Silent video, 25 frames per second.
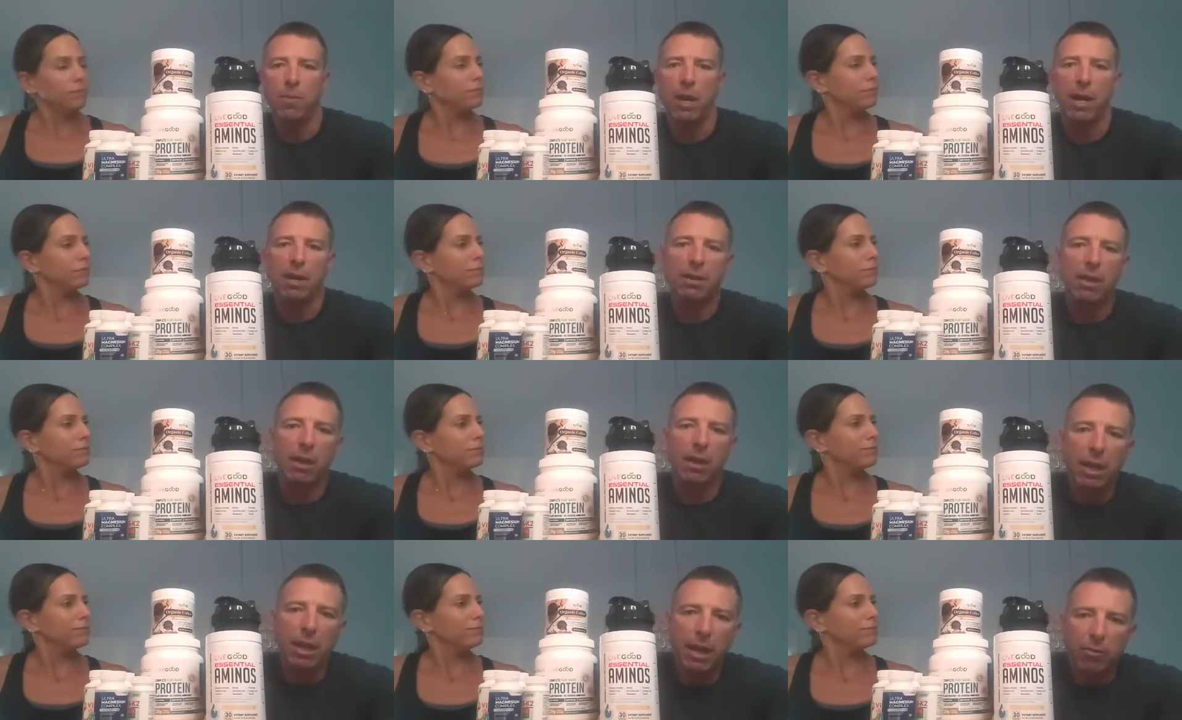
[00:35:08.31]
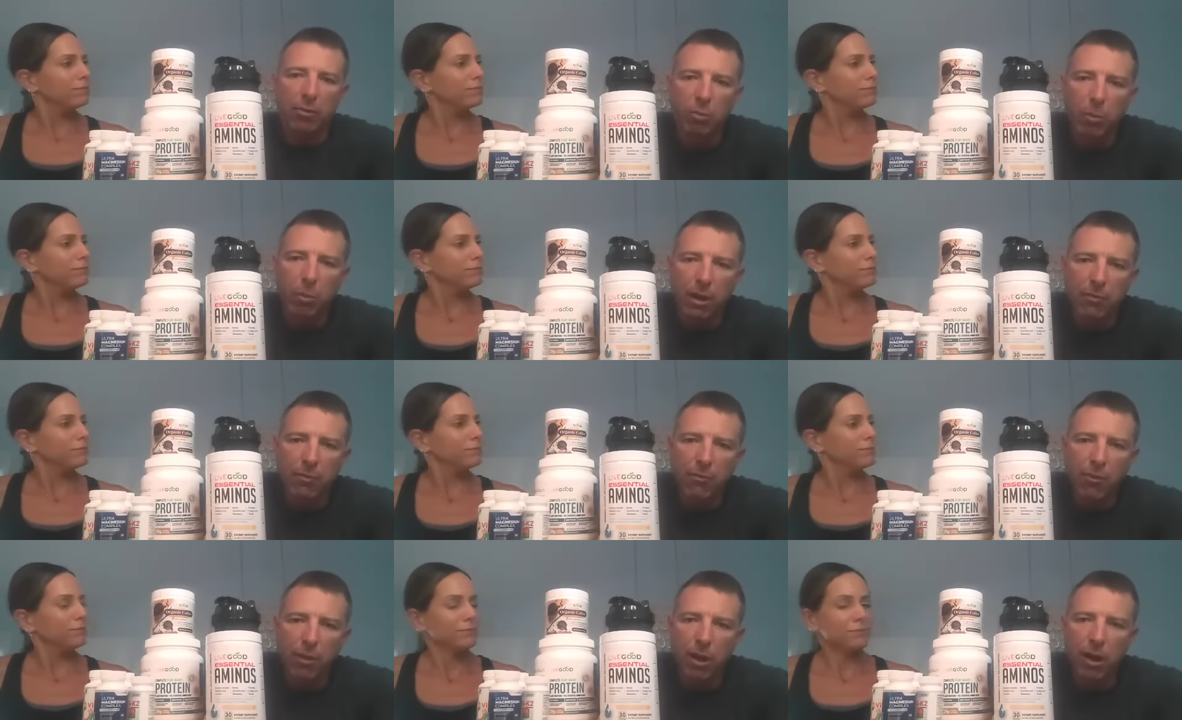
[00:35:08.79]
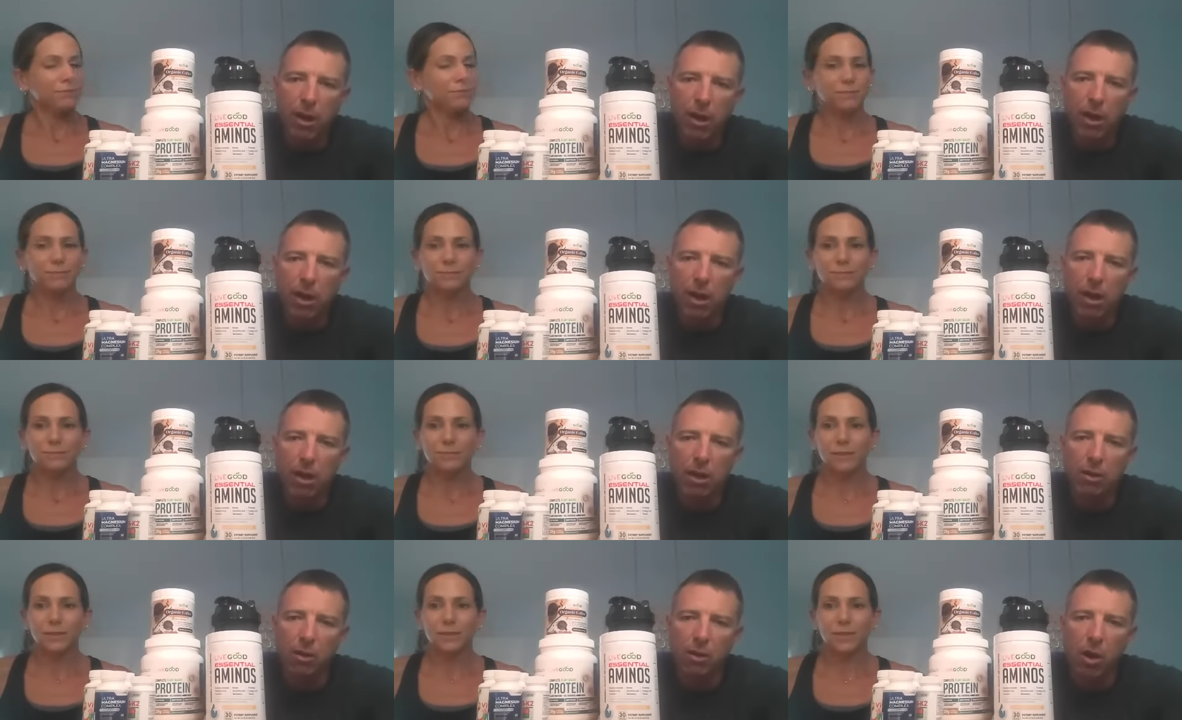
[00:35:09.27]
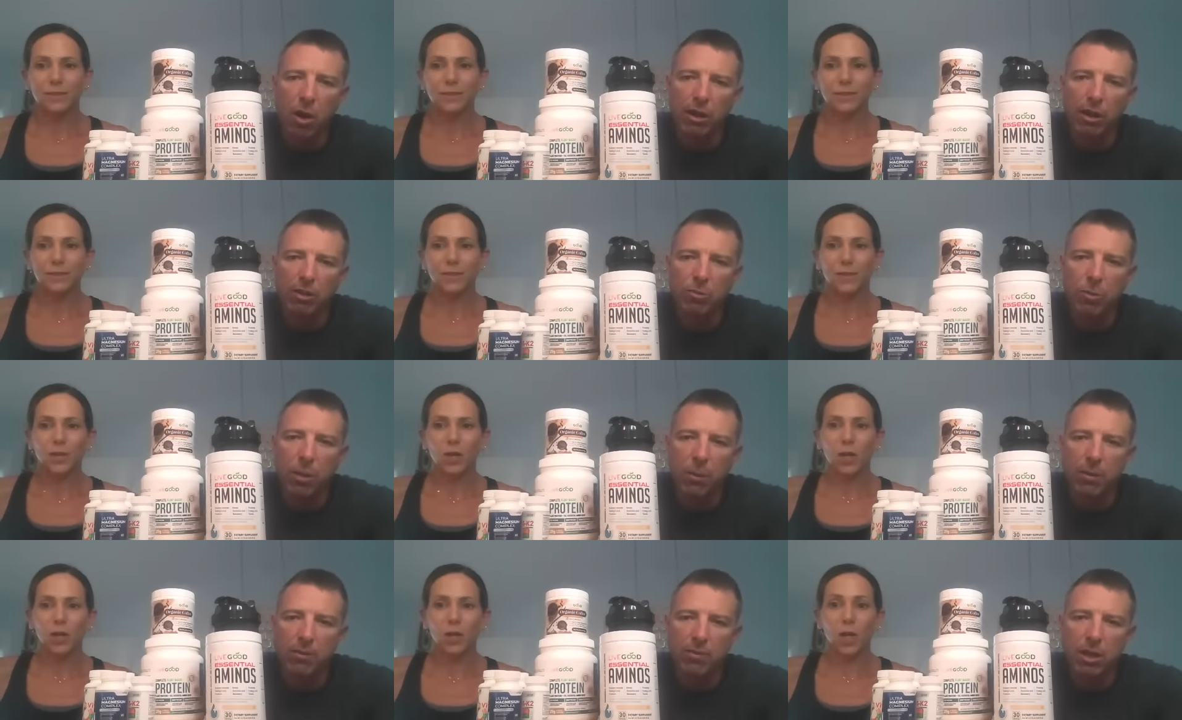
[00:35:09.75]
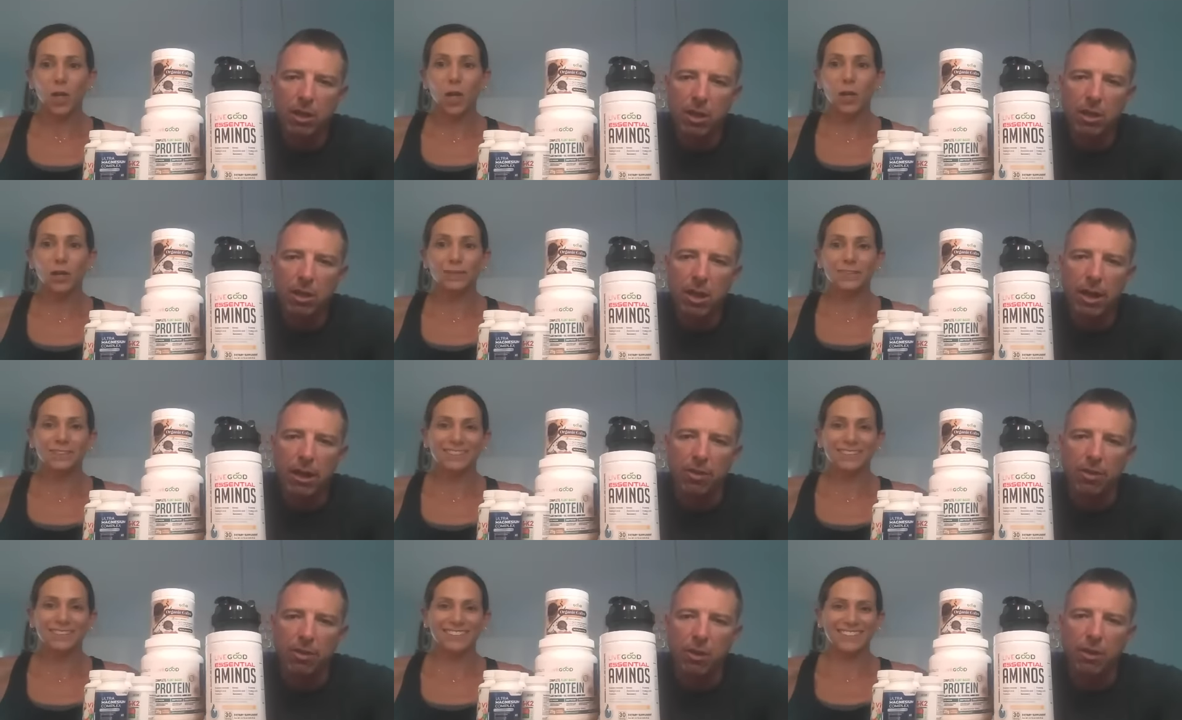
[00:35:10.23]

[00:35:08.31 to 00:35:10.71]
Speaker 1: I think guys, we've uh, longest one we've done yet.